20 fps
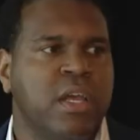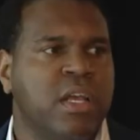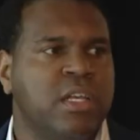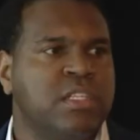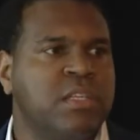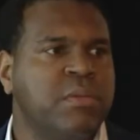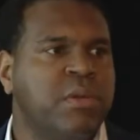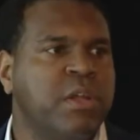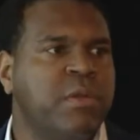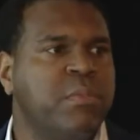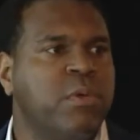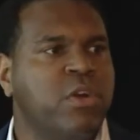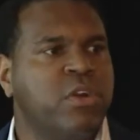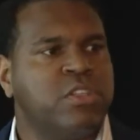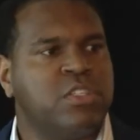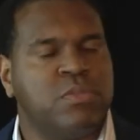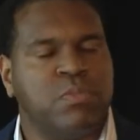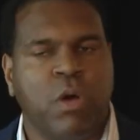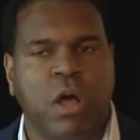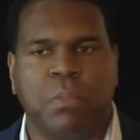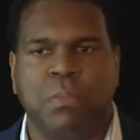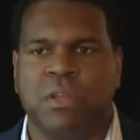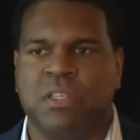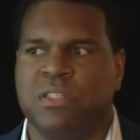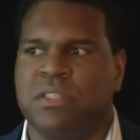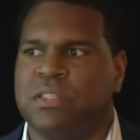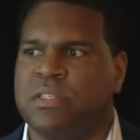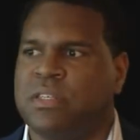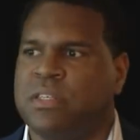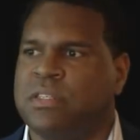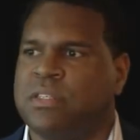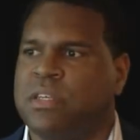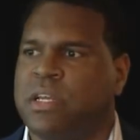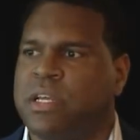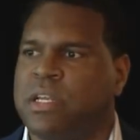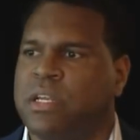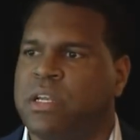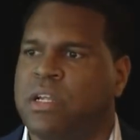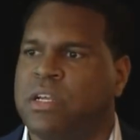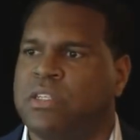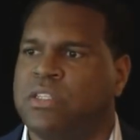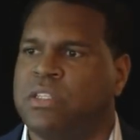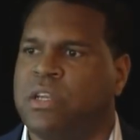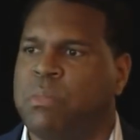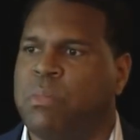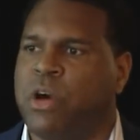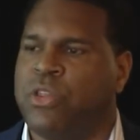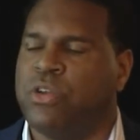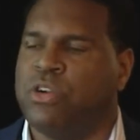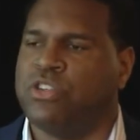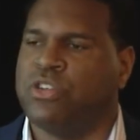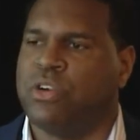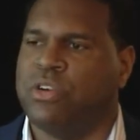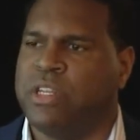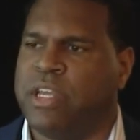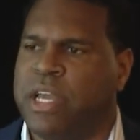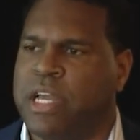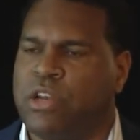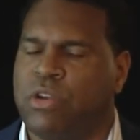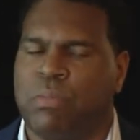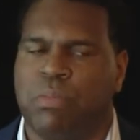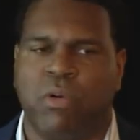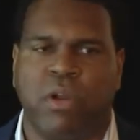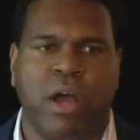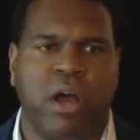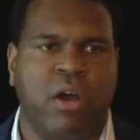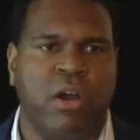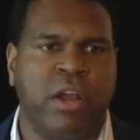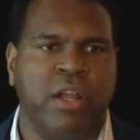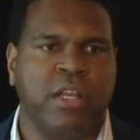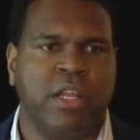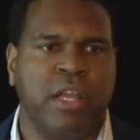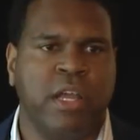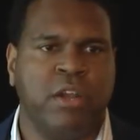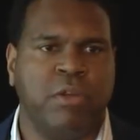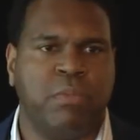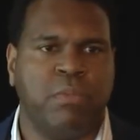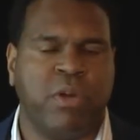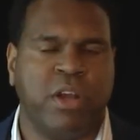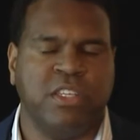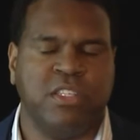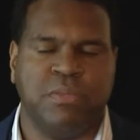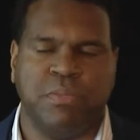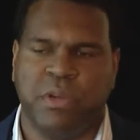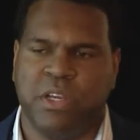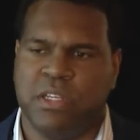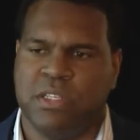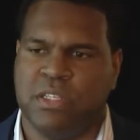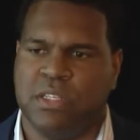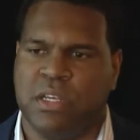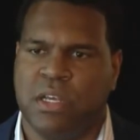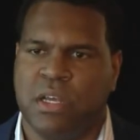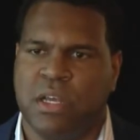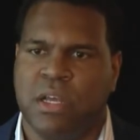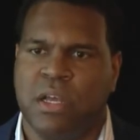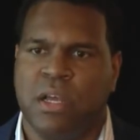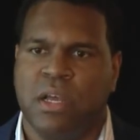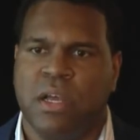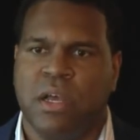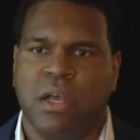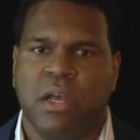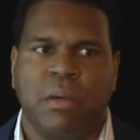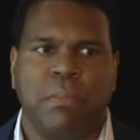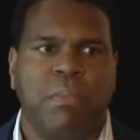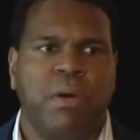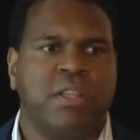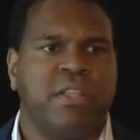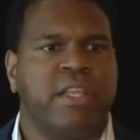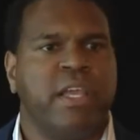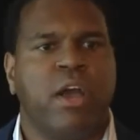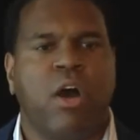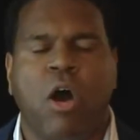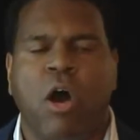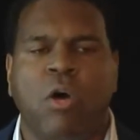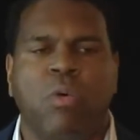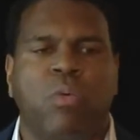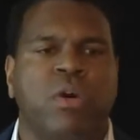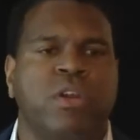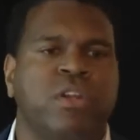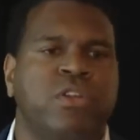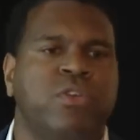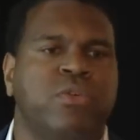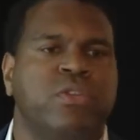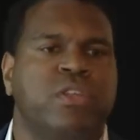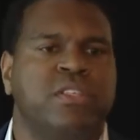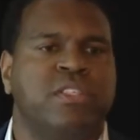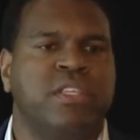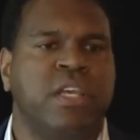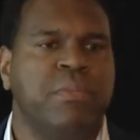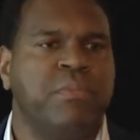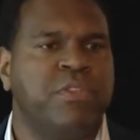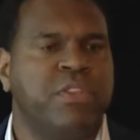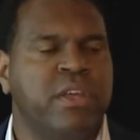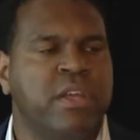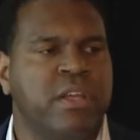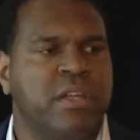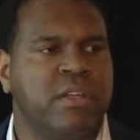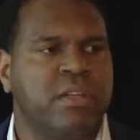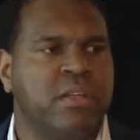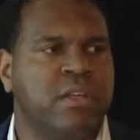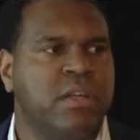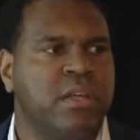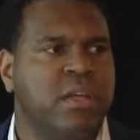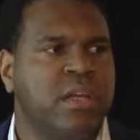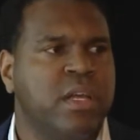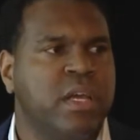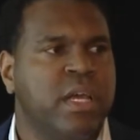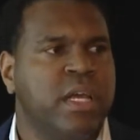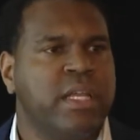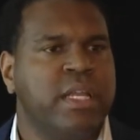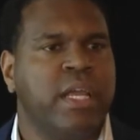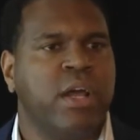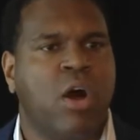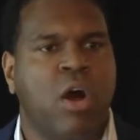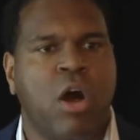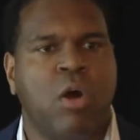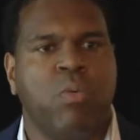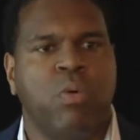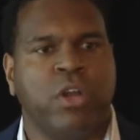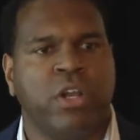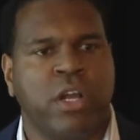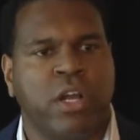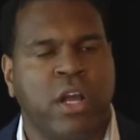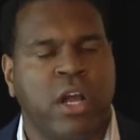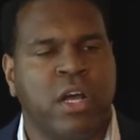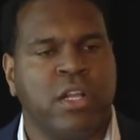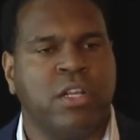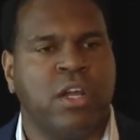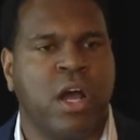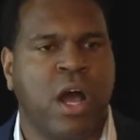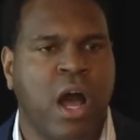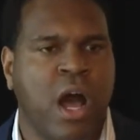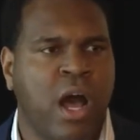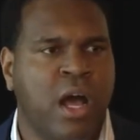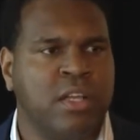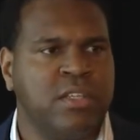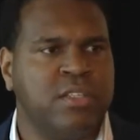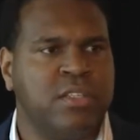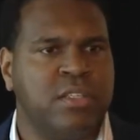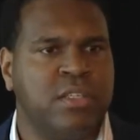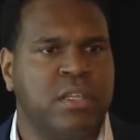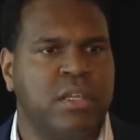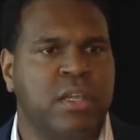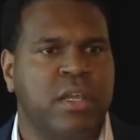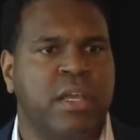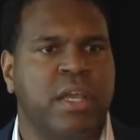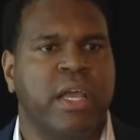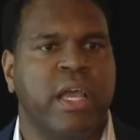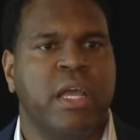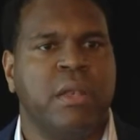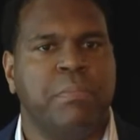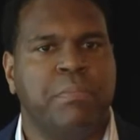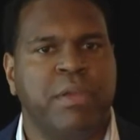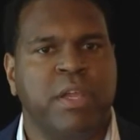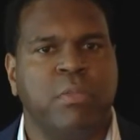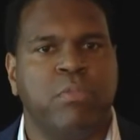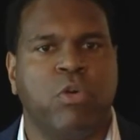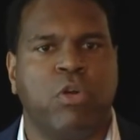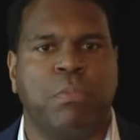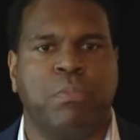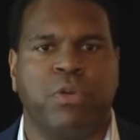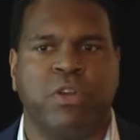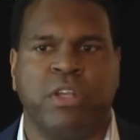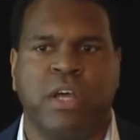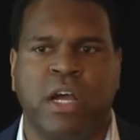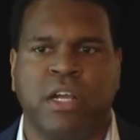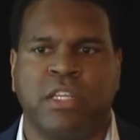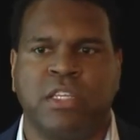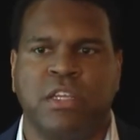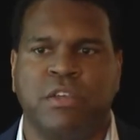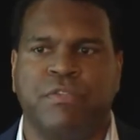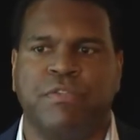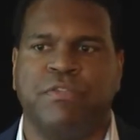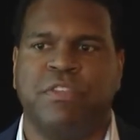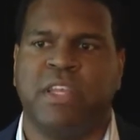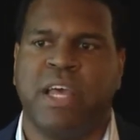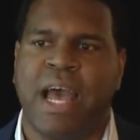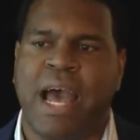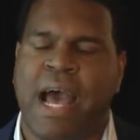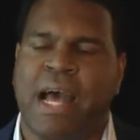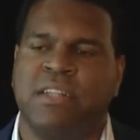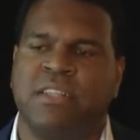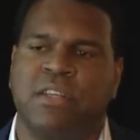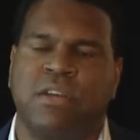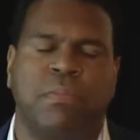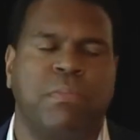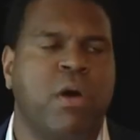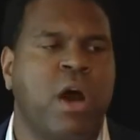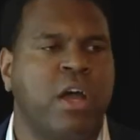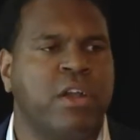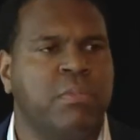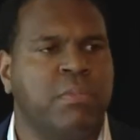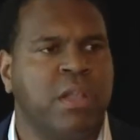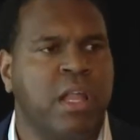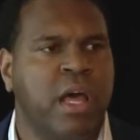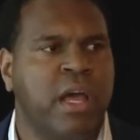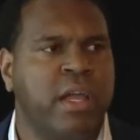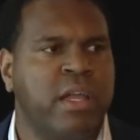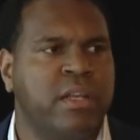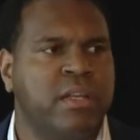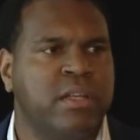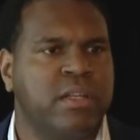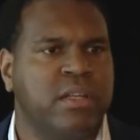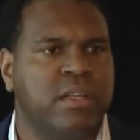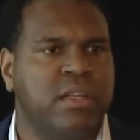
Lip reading: some of them are small businesses, and some others are in the enterprise space. But they all want to do the same thing. They all want to cut cost and be more productive to add to the bottom line.